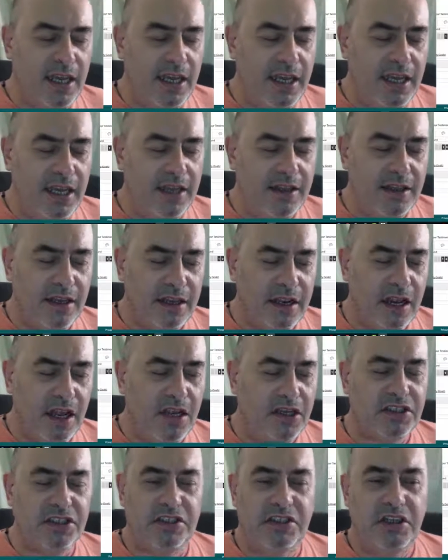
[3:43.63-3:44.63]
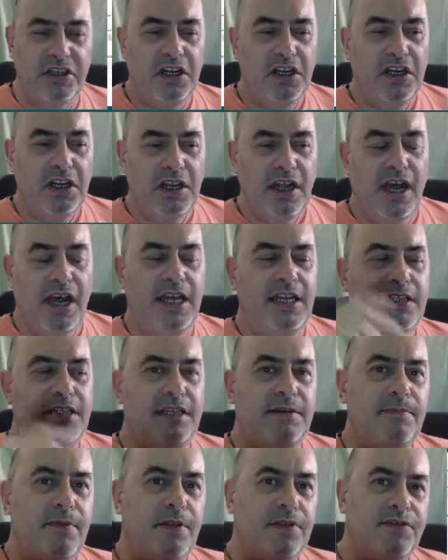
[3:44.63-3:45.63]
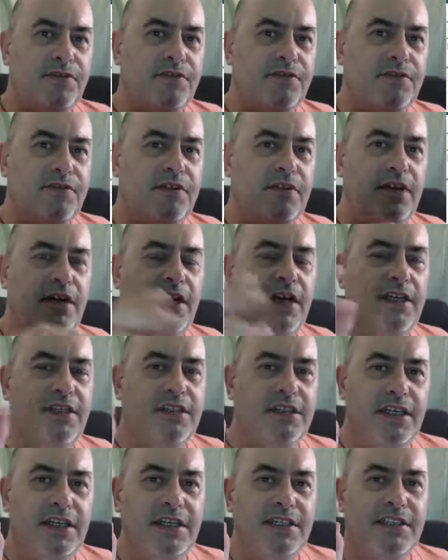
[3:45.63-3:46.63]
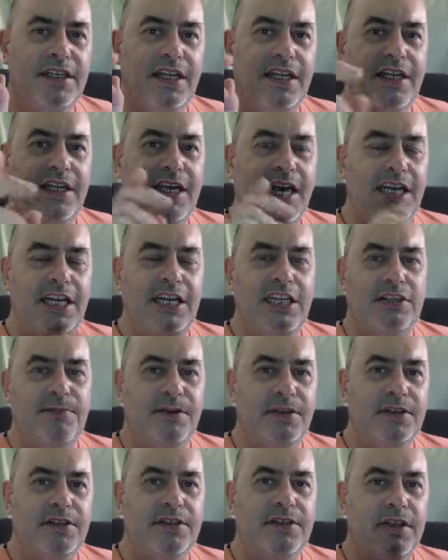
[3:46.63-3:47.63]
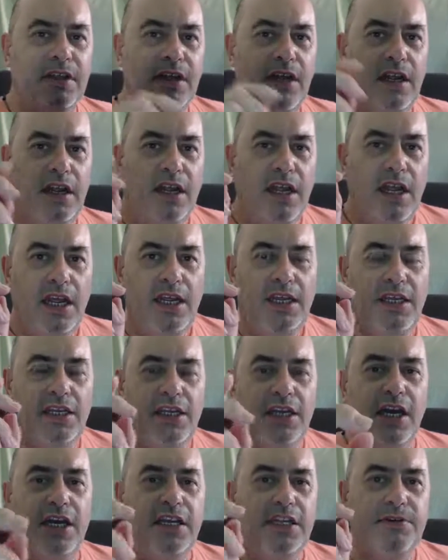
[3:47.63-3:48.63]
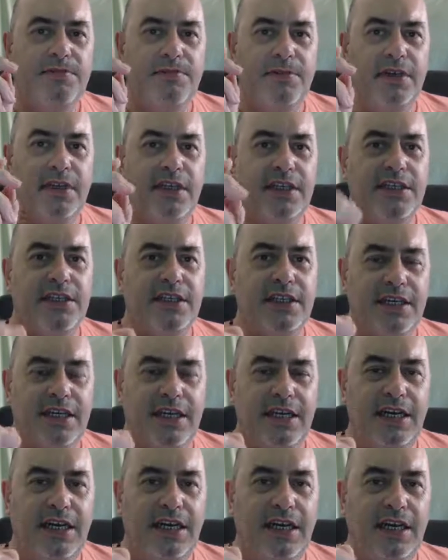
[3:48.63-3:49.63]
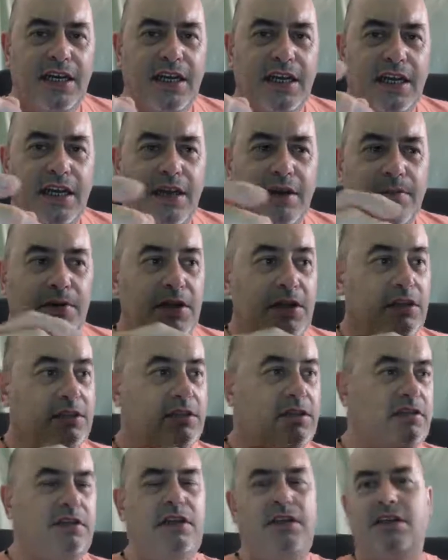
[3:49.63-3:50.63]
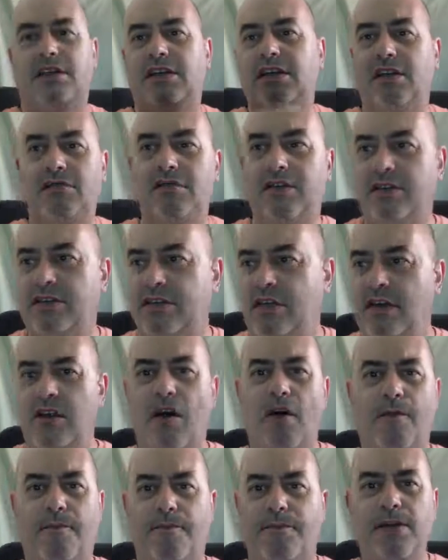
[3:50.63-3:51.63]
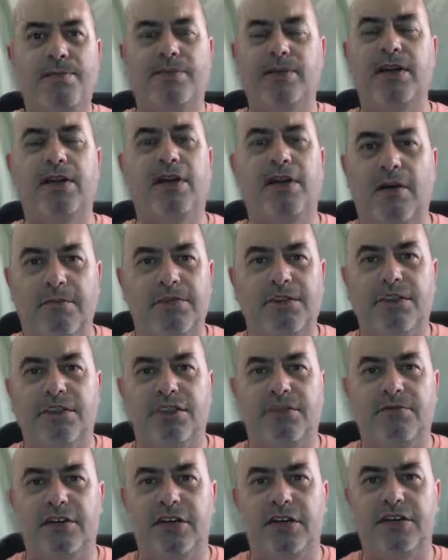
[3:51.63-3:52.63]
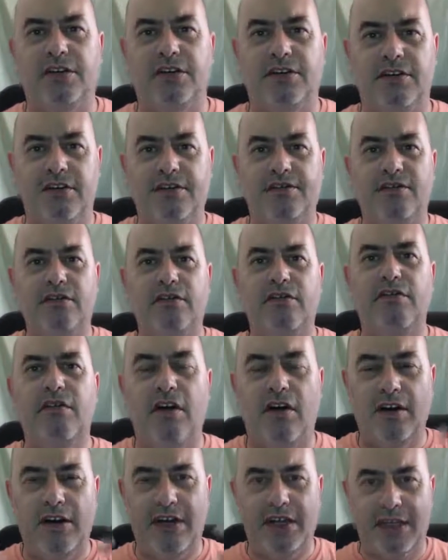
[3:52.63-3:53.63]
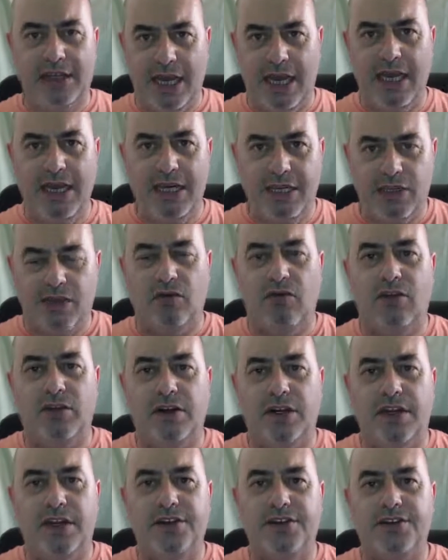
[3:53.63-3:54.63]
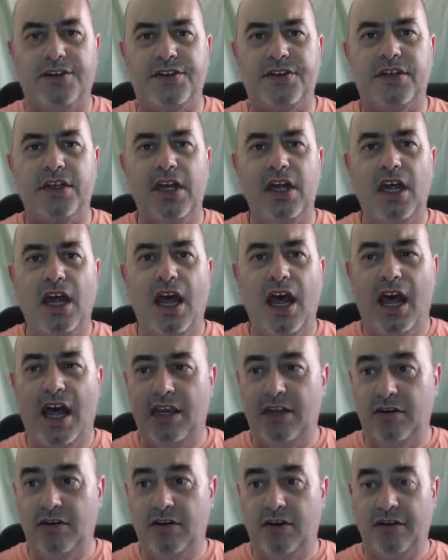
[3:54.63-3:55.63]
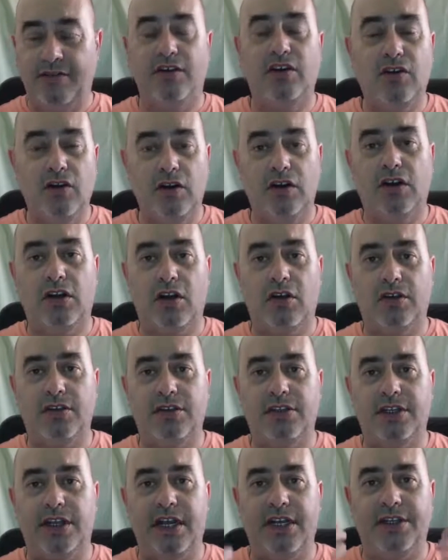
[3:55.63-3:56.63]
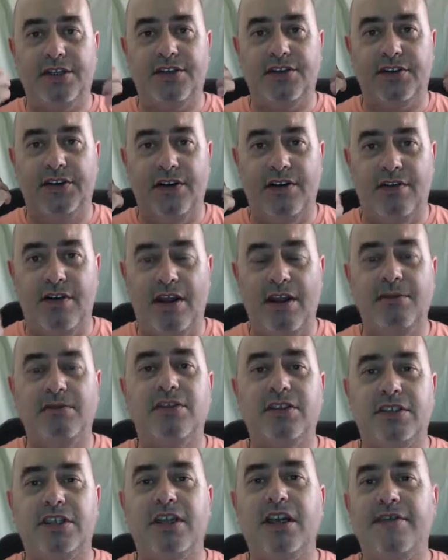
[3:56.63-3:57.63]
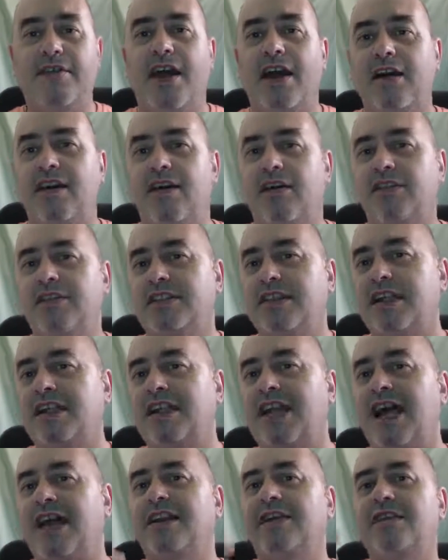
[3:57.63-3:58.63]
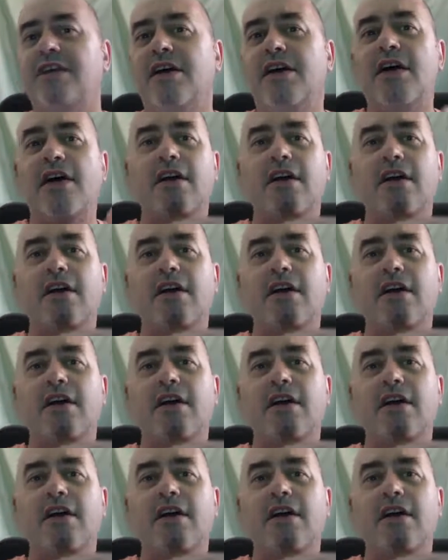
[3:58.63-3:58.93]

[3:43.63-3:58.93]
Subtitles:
in the last 18 months or 2 years, is engagement. Engagement is key, because there's a lot of people in competition with each other. And if you've got an engaged audience and you're giving good content and you're able to deliver that content and